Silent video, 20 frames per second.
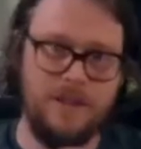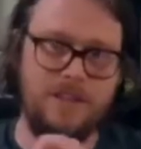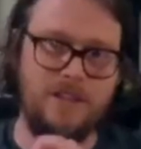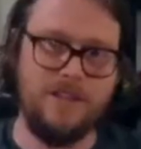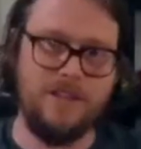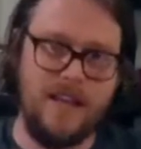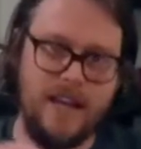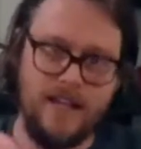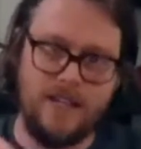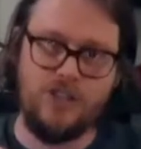
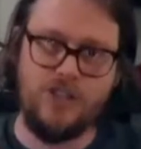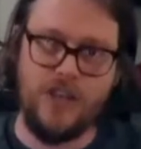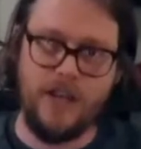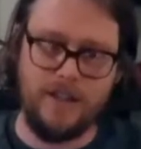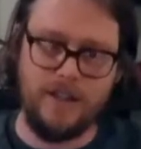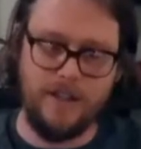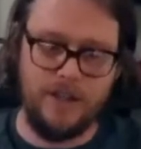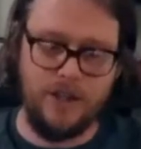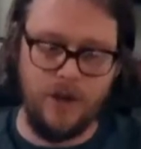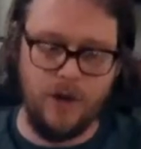Just kind of
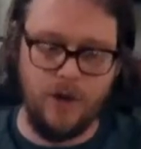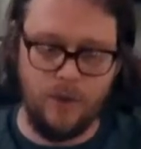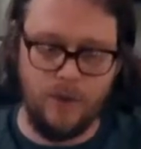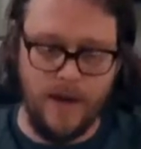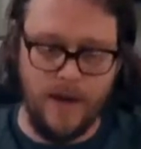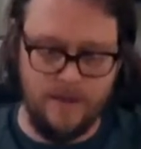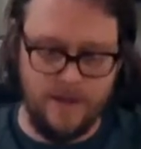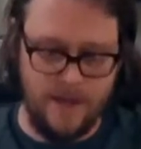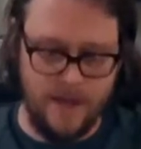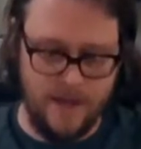gently go
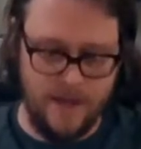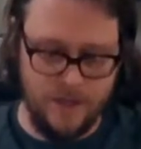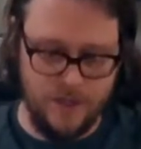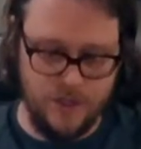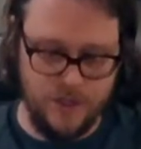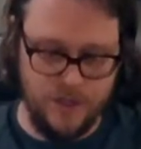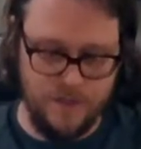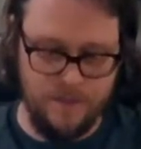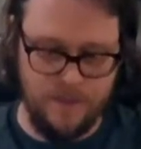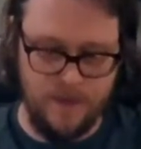around the
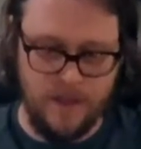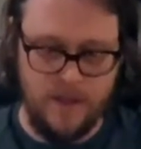edge.